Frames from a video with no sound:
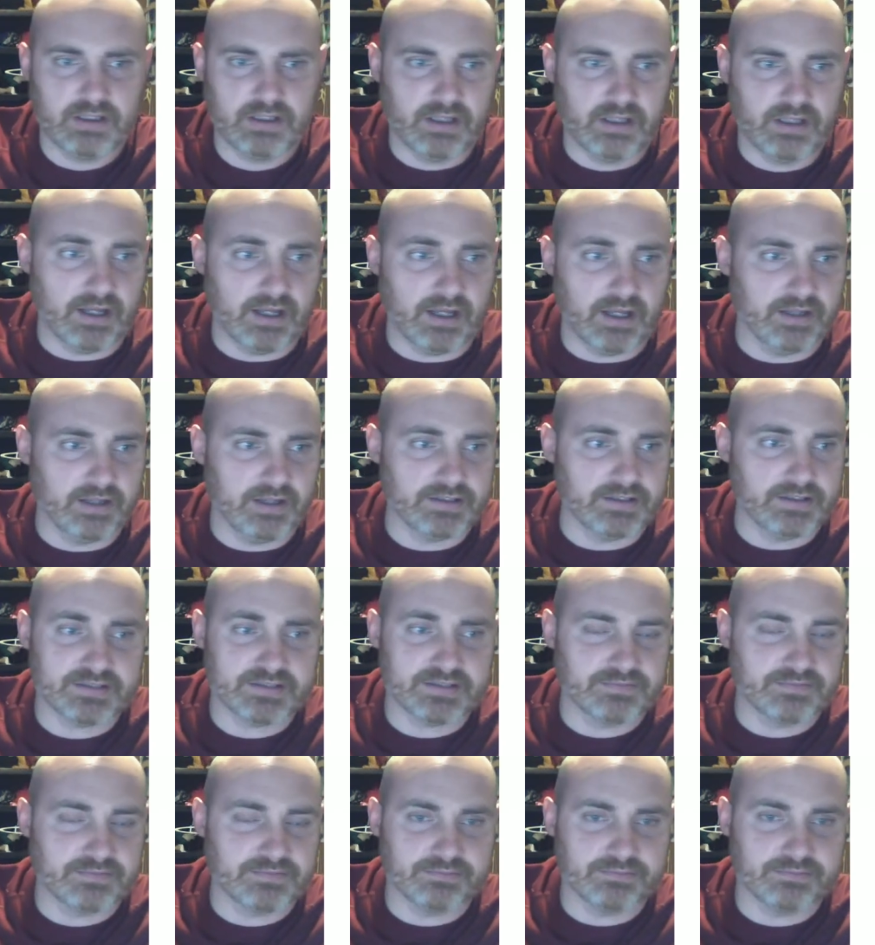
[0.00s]
I
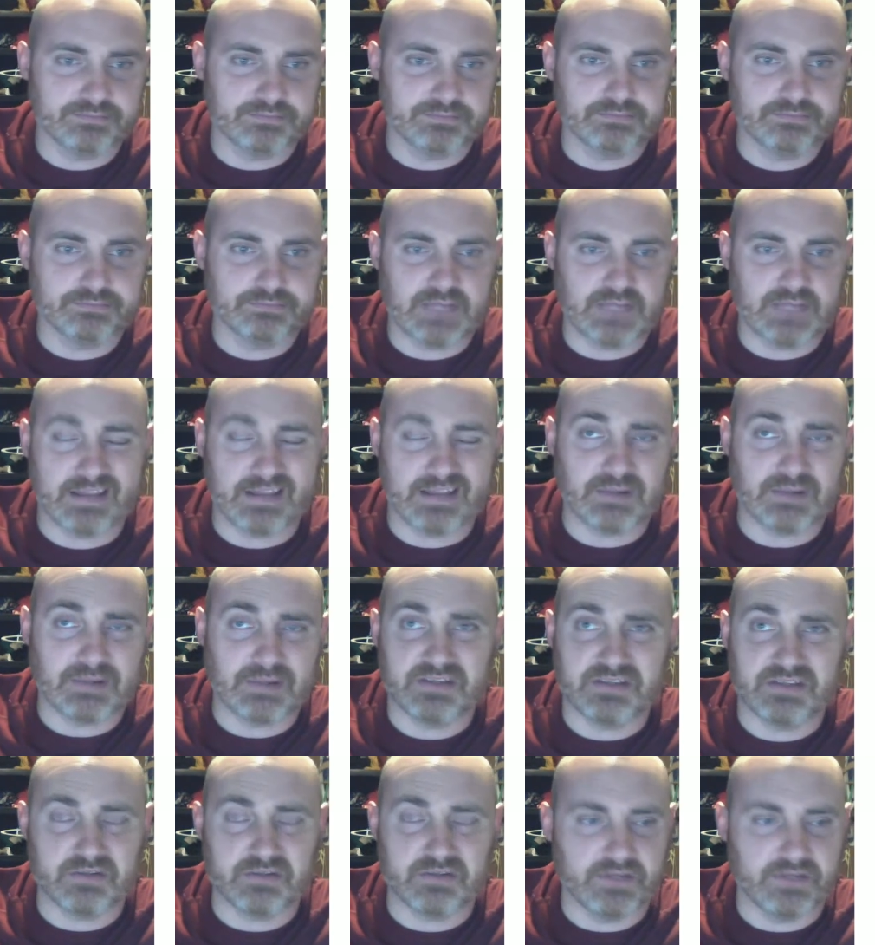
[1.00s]
think I made
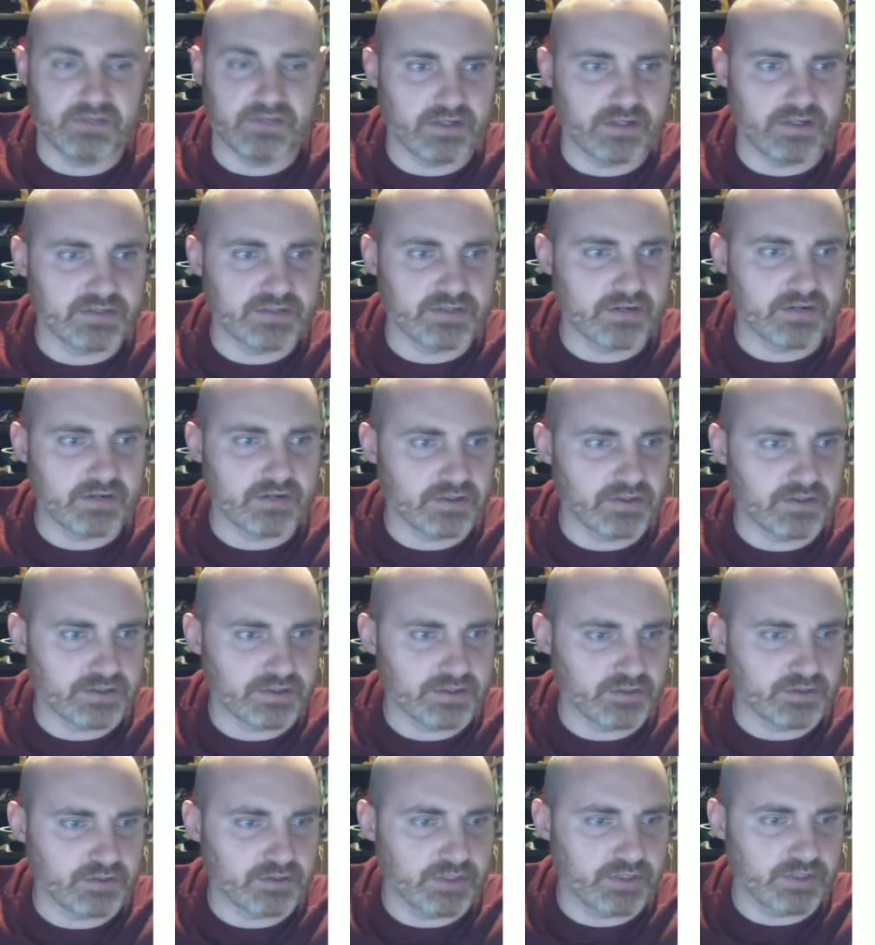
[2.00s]
2 videos. I don't use it
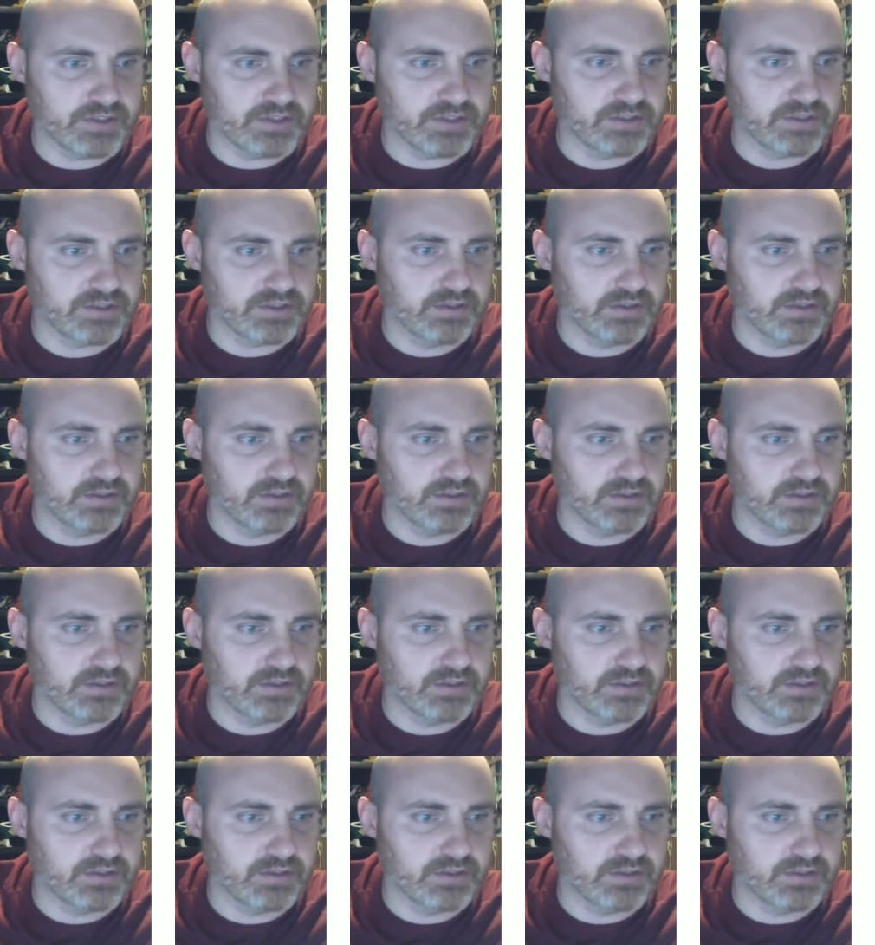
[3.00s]
too much.